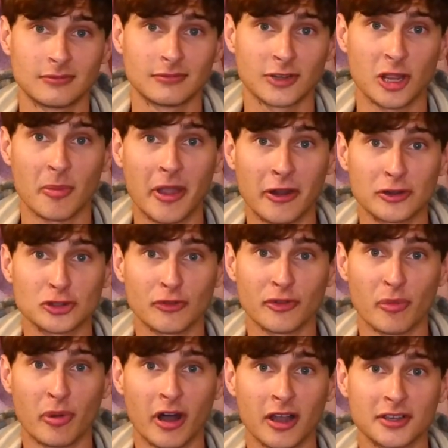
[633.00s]
Commanders over
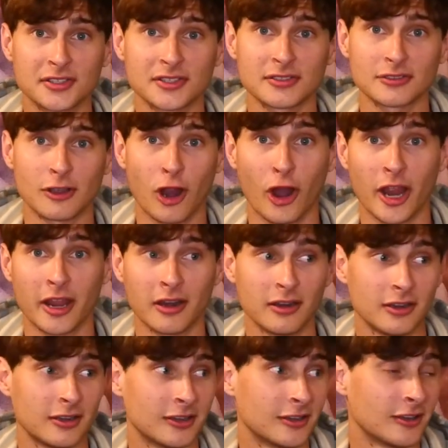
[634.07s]
the Bucks. All right.
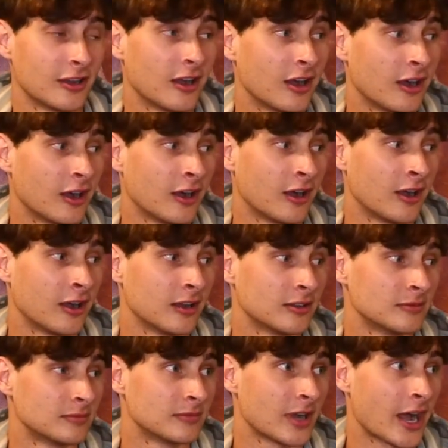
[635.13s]
I
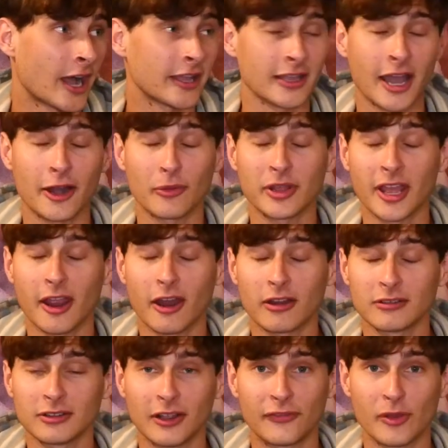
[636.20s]
don't
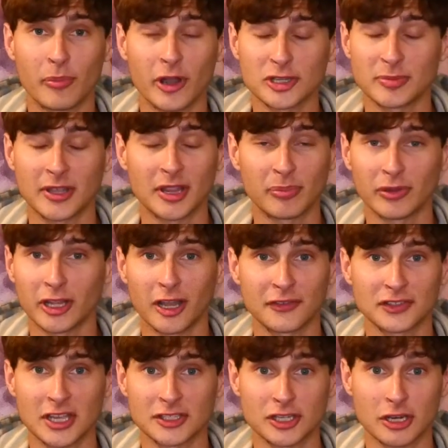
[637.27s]
care if the Bucks made the
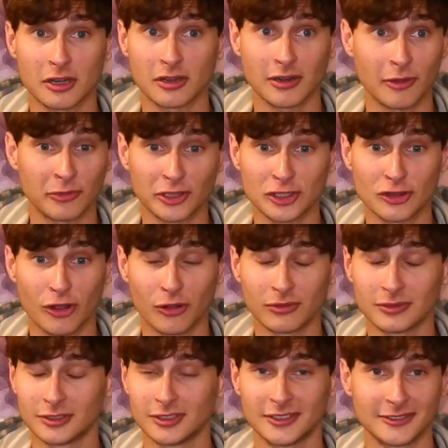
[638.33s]
playoffs last year. I really
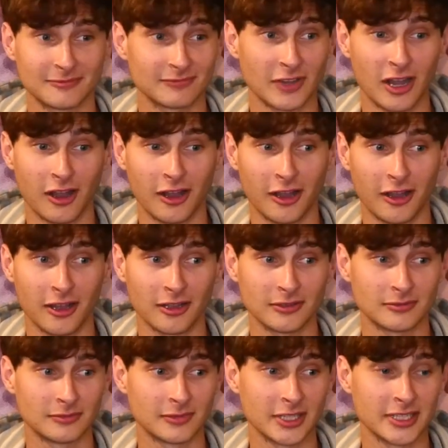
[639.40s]
don't.
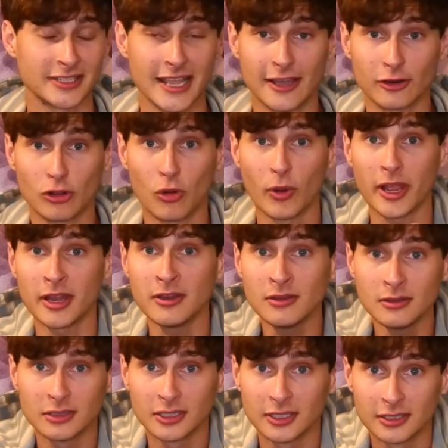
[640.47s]
Dan
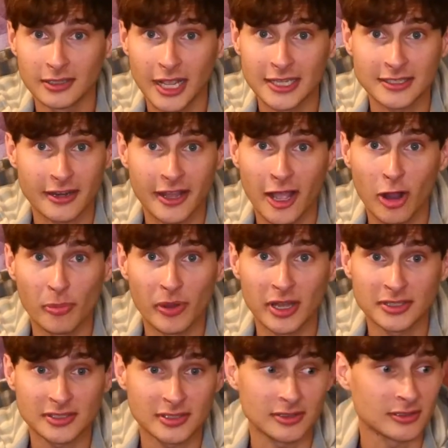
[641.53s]
Quinn is going to help
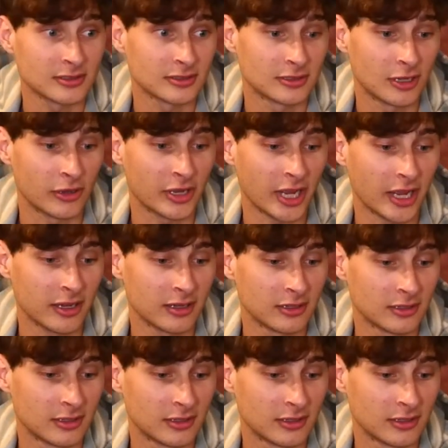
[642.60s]
us, okay?